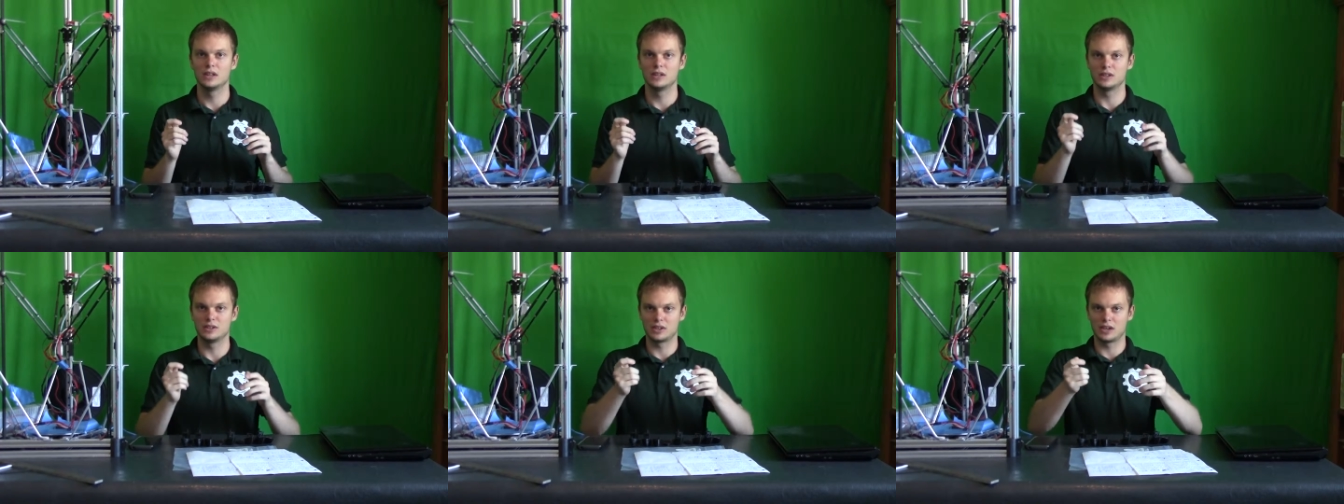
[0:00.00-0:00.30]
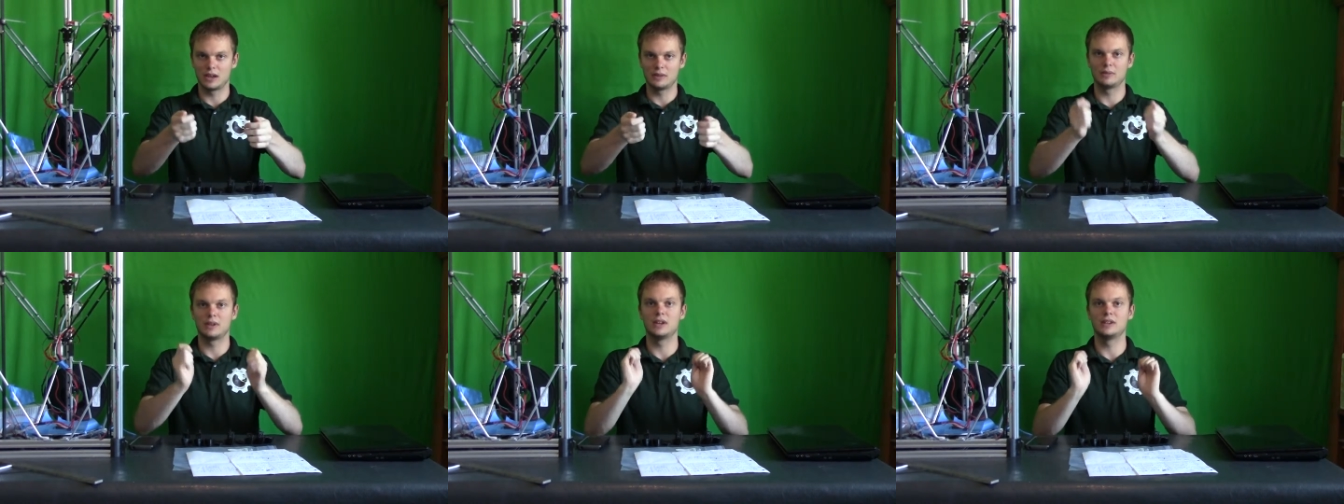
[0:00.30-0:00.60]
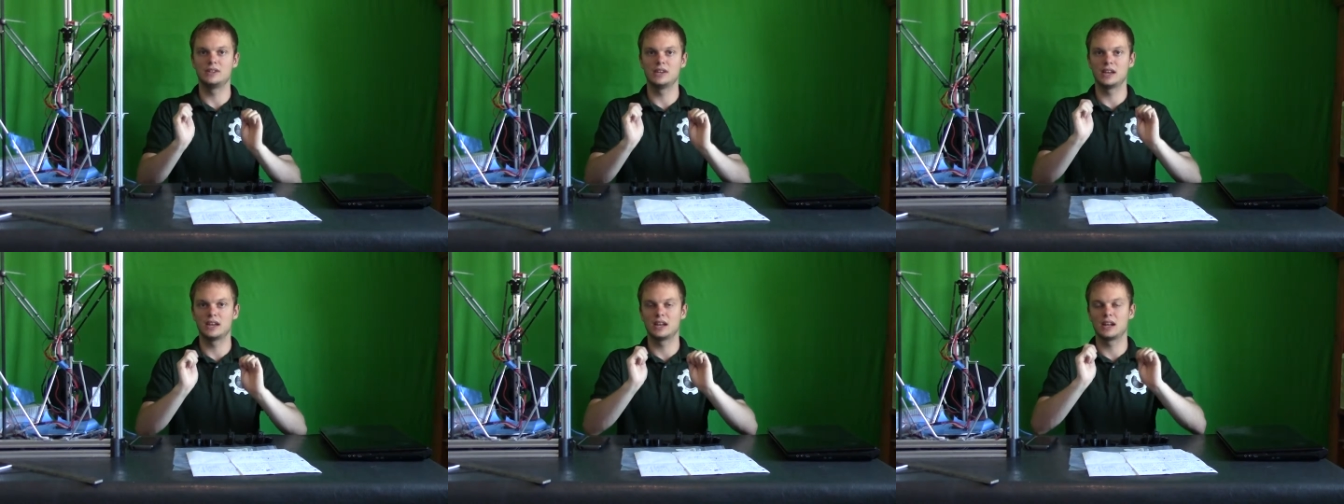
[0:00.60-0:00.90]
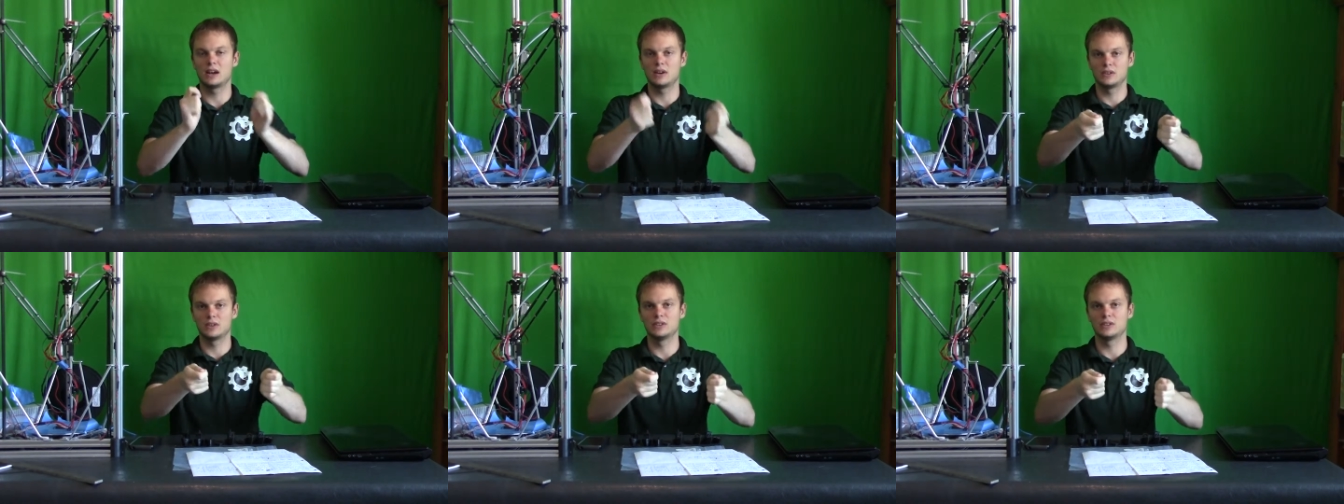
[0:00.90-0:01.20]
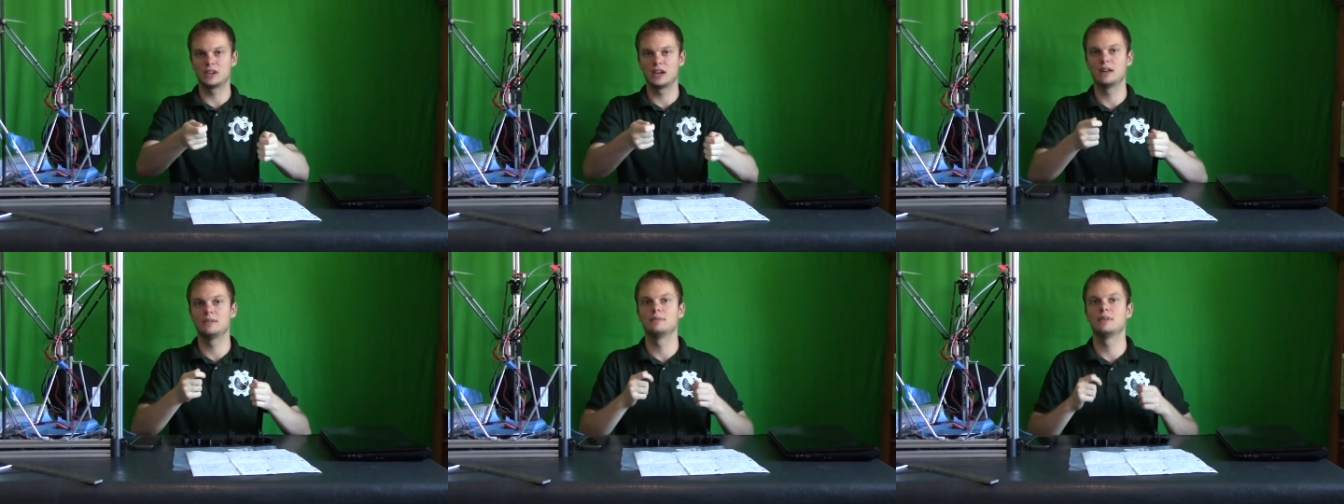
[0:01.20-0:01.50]
the time that I take it out and
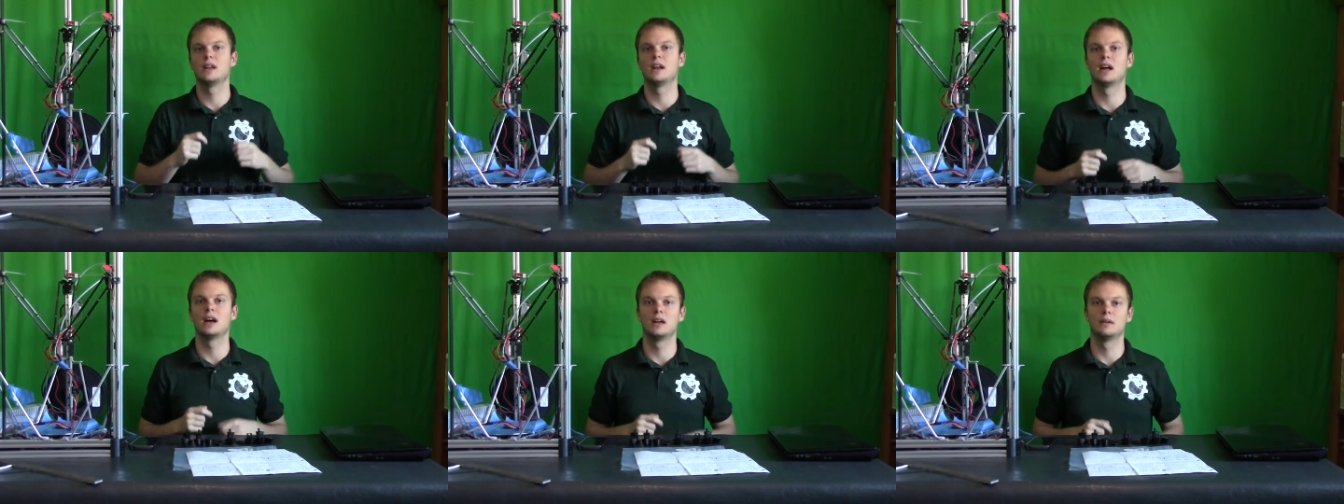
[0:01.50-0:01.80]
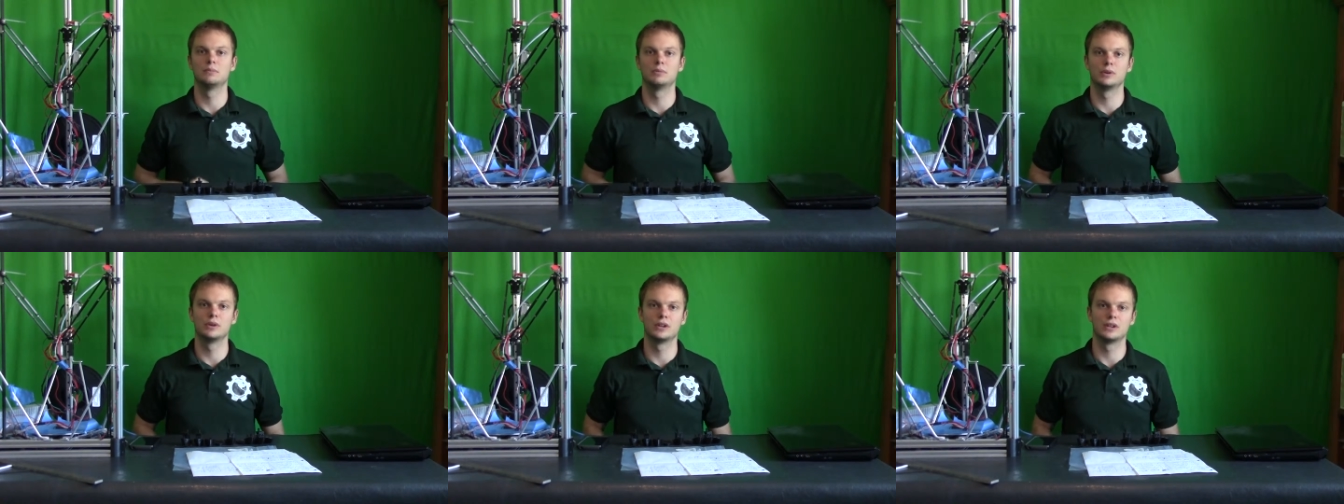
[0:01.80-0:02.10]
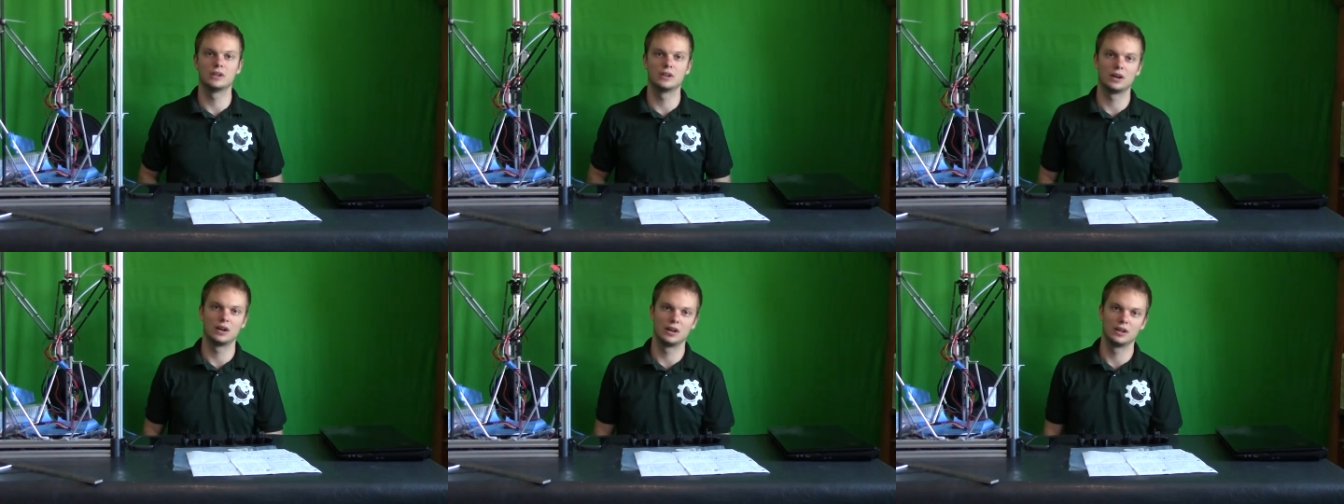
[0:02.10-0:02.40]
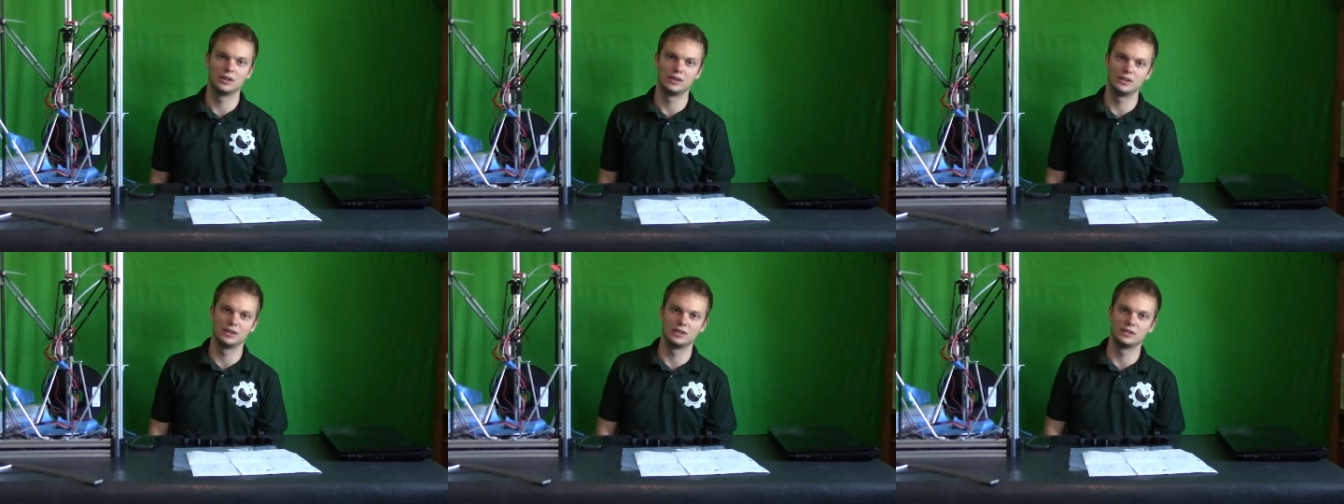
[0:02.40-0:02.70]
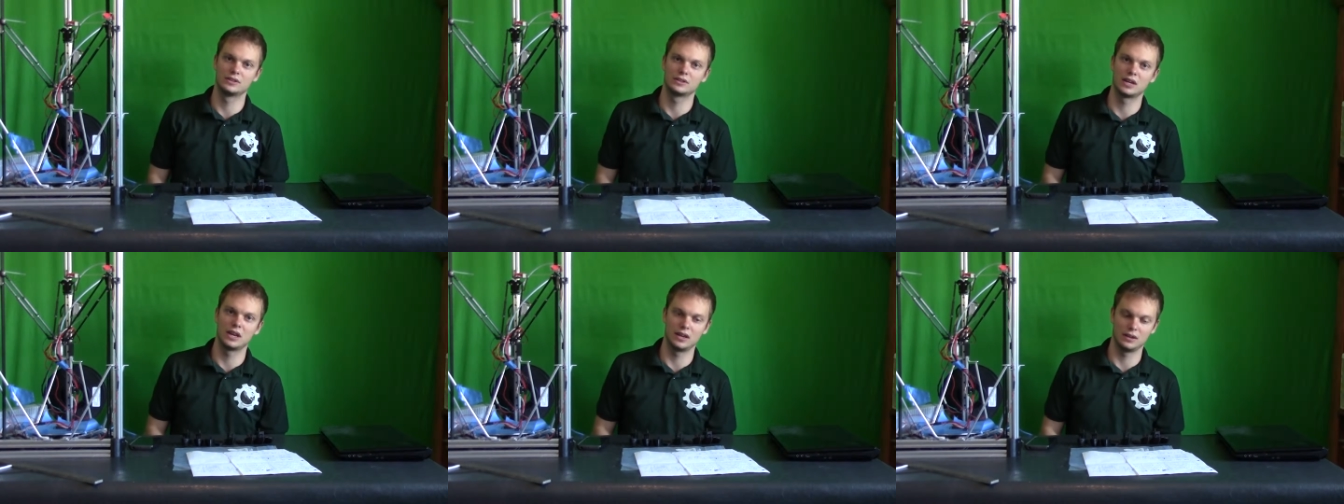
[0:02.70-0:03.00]
the time that I put it on the
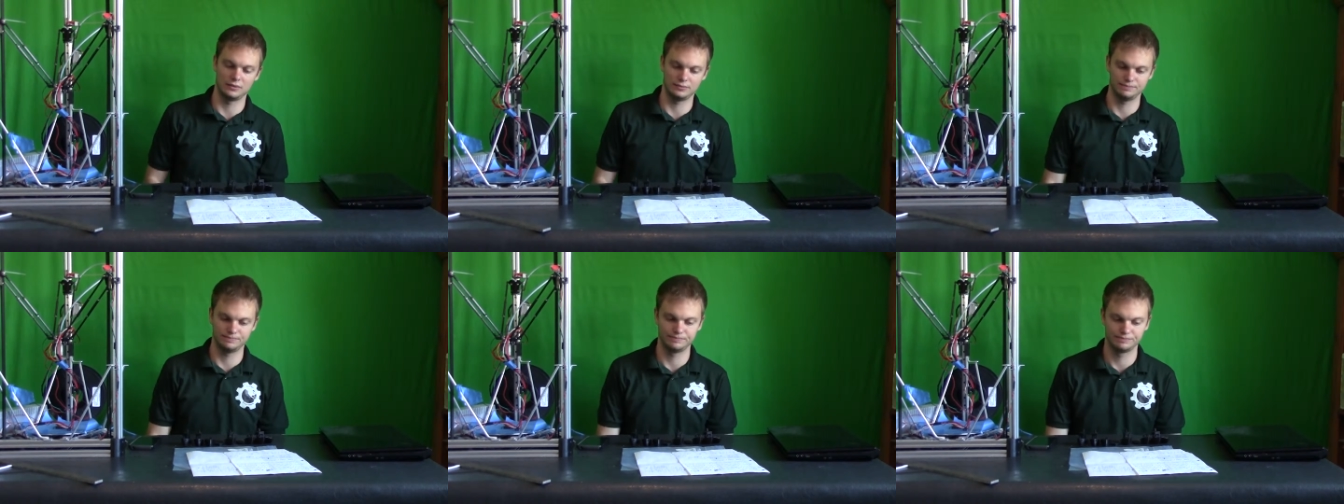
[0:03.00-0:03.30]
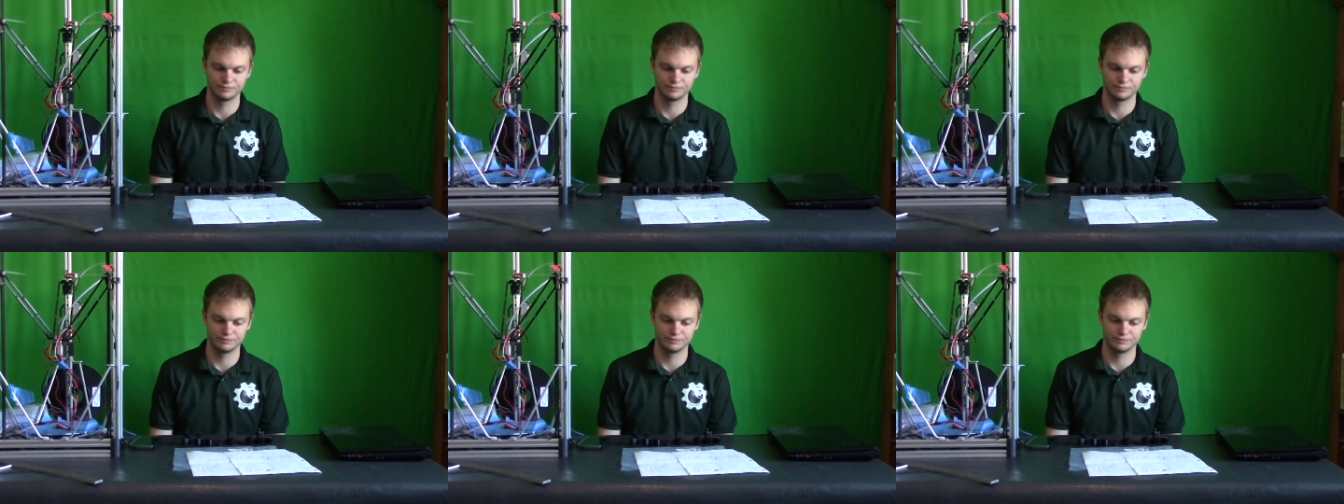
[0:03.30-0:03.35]
scale.